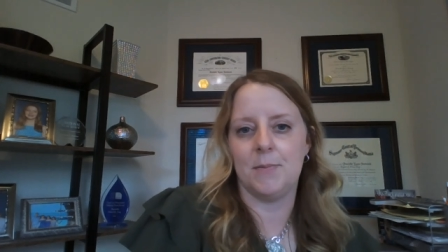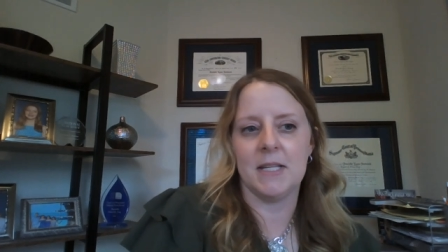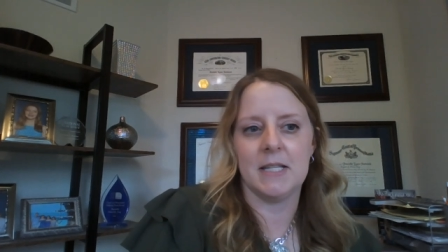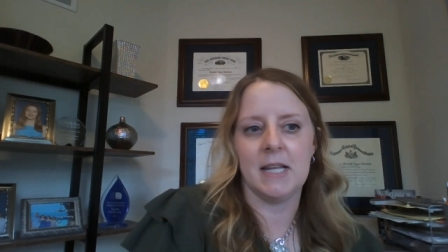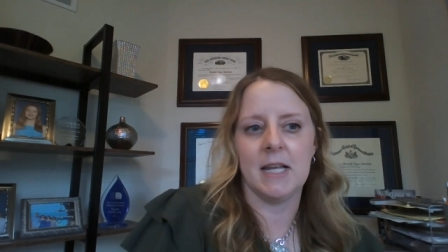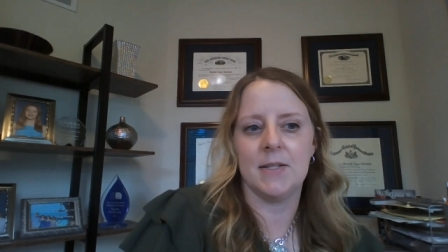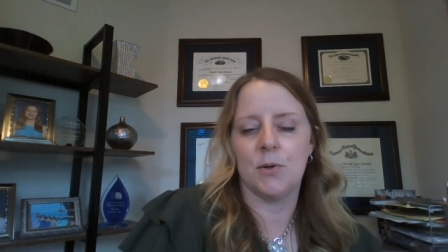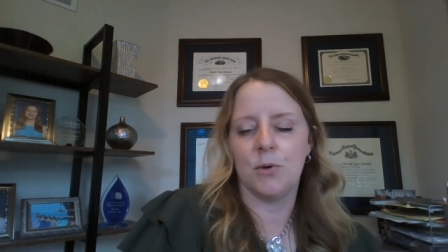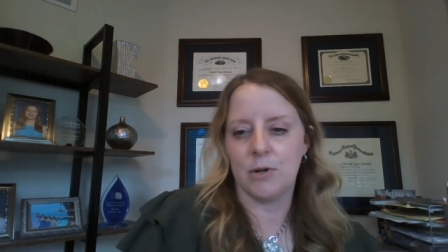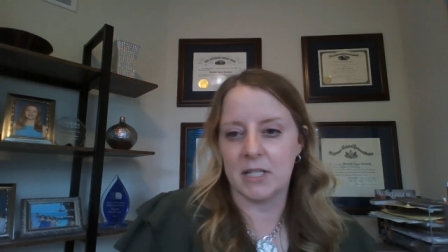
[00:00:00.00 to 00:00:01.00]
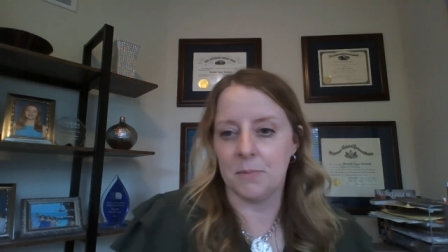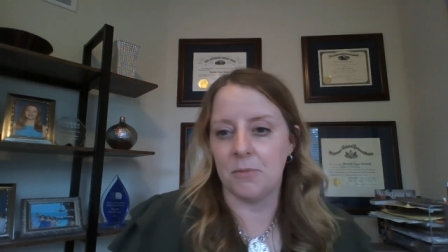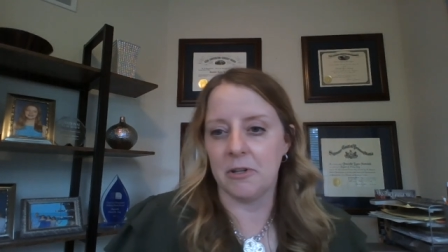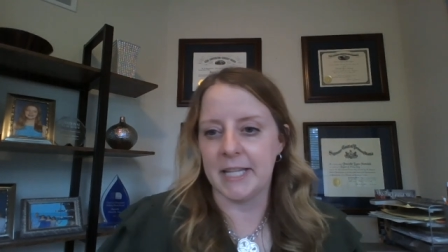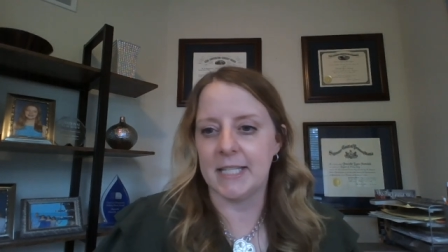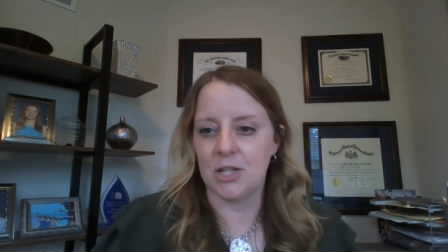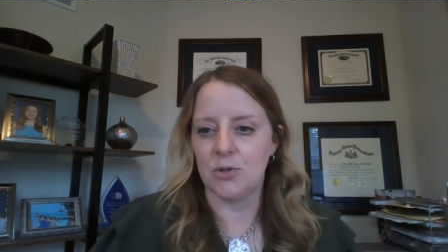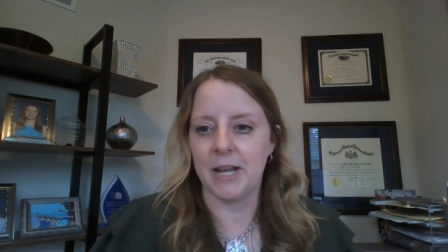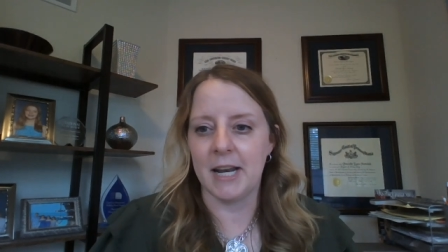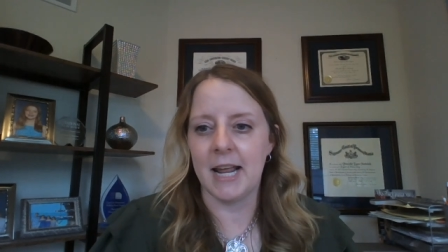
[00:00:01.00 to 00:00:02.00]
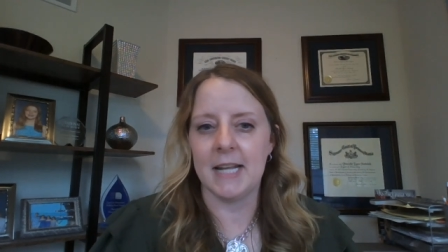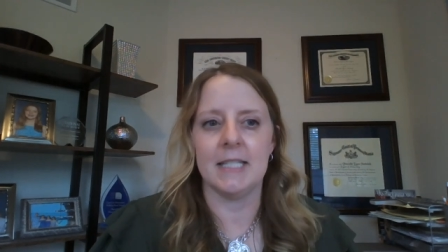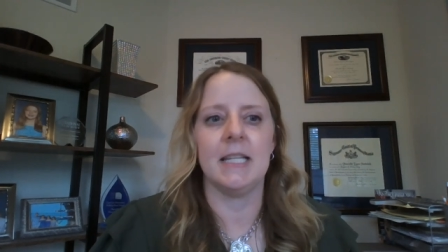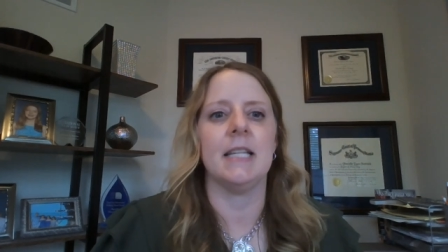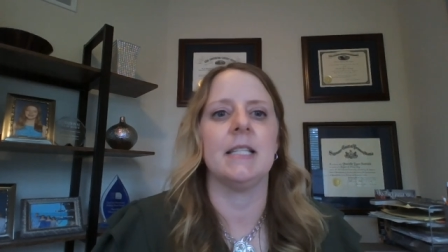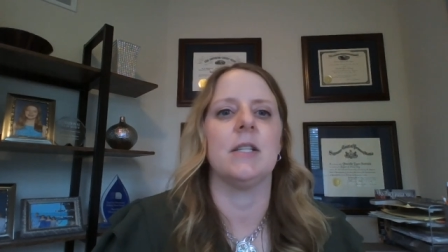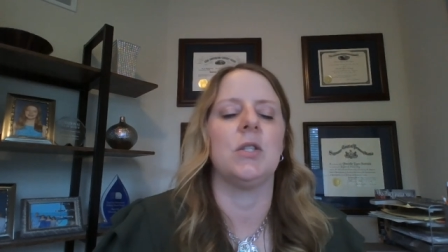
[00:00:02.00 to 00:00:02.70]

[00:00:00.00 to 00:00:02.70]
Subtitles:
SBCs or similarly situated entities.